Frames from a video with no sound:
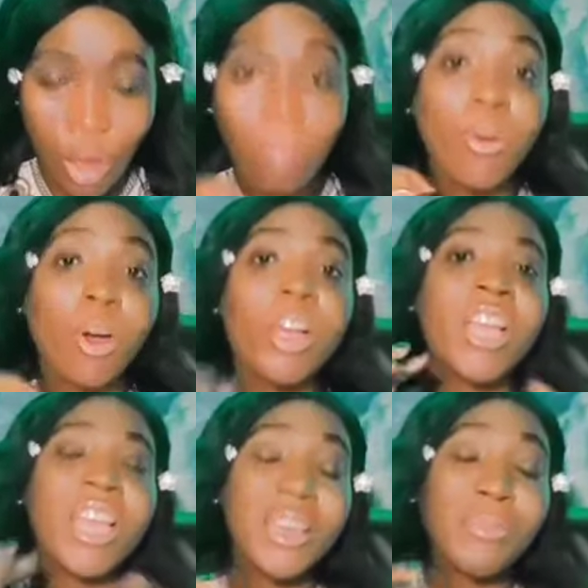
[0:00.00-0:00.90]
But
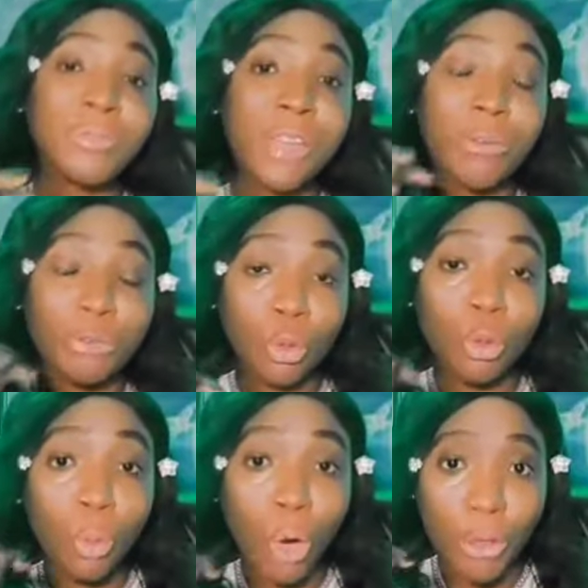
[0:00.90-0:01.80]
if they do
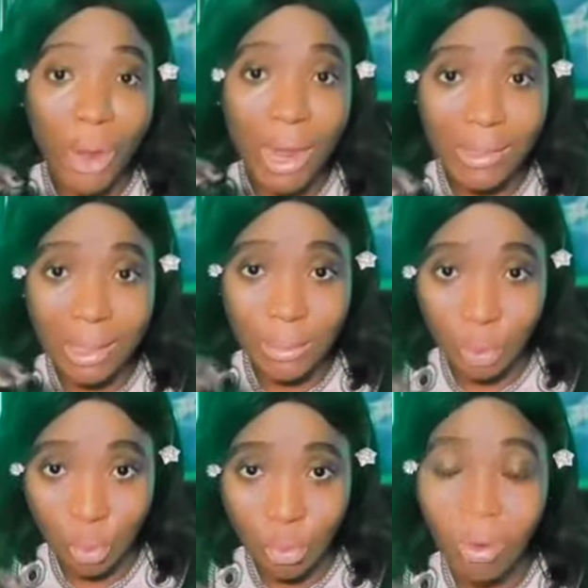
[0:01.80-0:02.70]
what you ask them
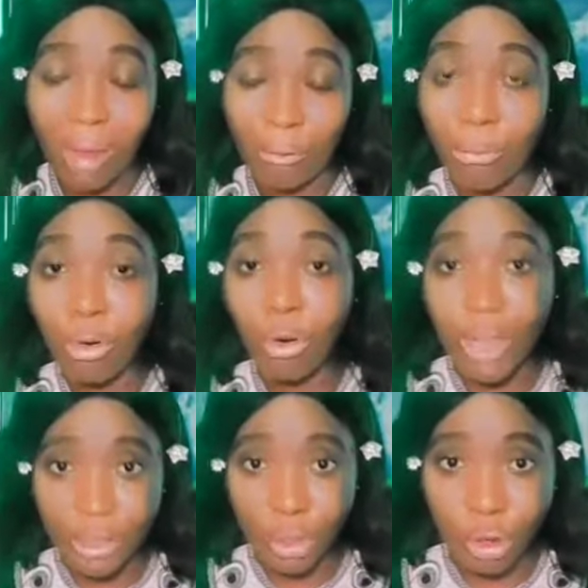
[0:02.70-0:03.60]
to do and follow
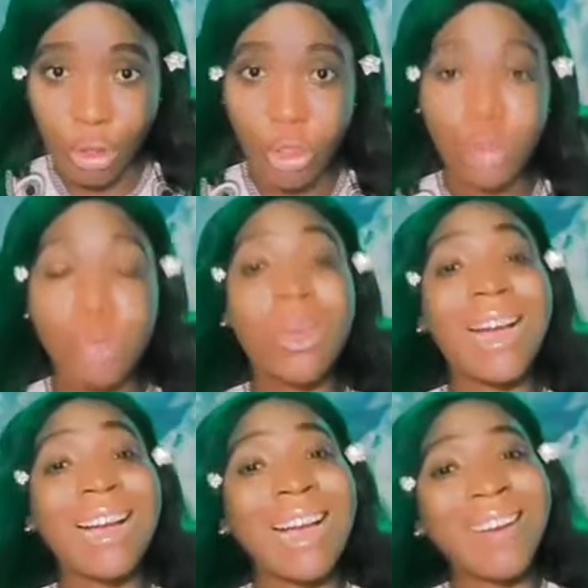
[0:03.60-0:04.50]
instruction, you
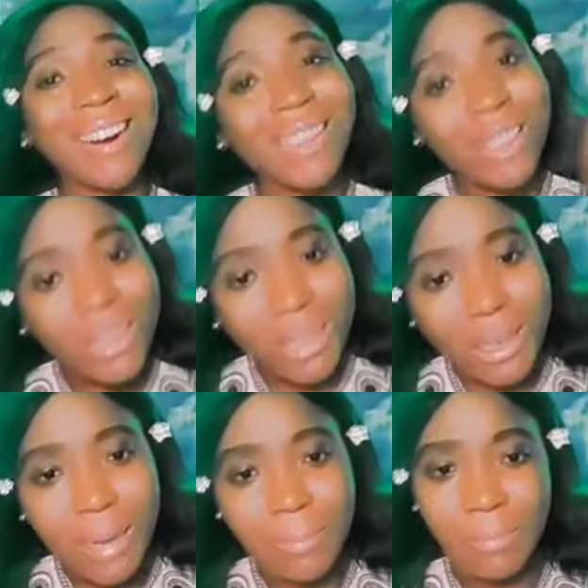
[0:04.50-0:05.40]
can guarantee
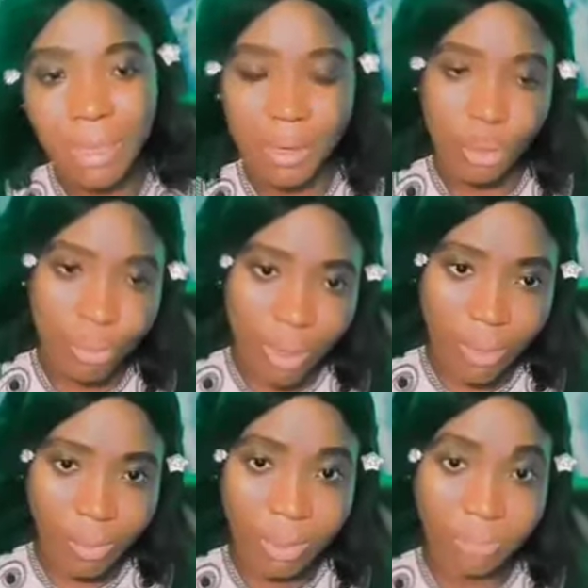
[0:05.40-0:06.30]
them that they'll make
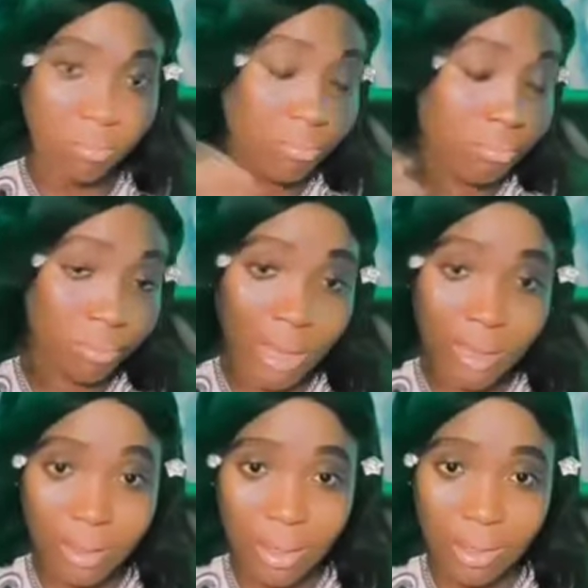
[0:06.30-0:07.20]
money.
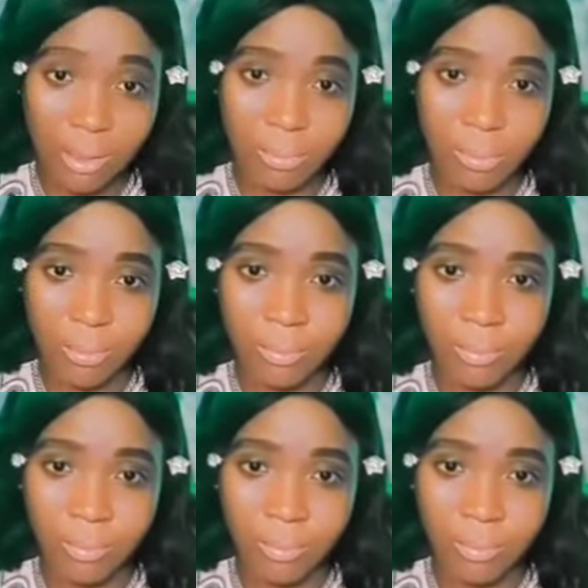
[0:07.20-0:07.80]
That's an example.